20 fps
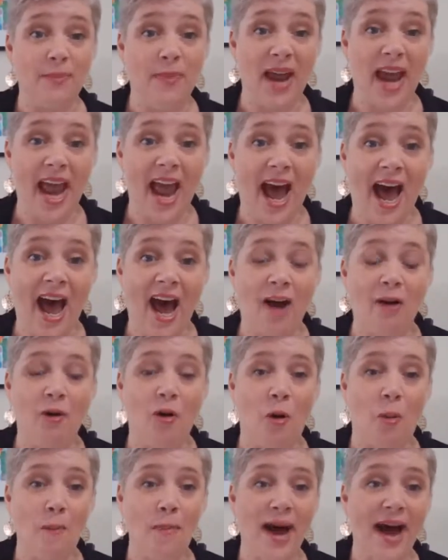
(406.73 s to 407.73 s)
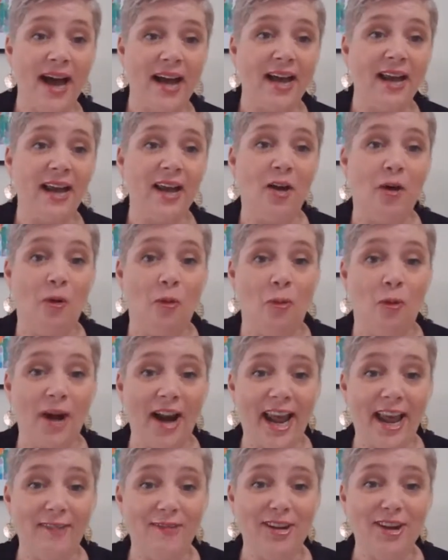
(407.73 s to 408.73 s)
PR or marketing or
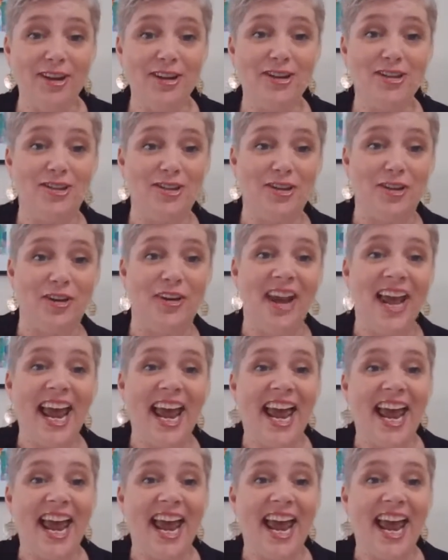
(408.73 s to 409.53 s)
whatever you do.